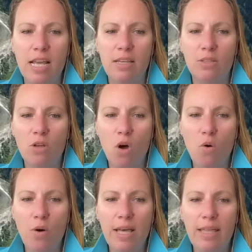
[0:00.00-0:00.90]

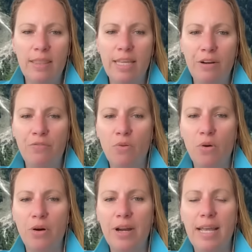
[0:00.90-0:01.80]
So
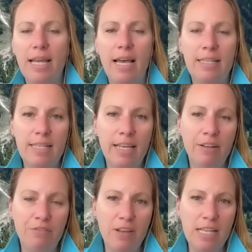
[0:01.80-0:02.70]
therefore, a
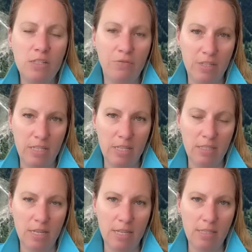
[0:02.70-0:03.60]
second phase of
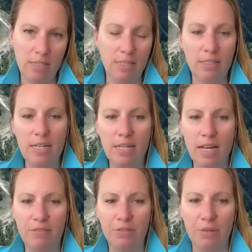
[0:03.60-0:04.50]
assistance is needed
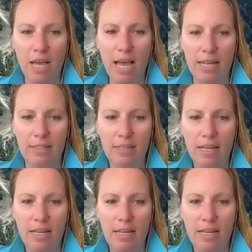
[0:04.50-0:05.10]
after that.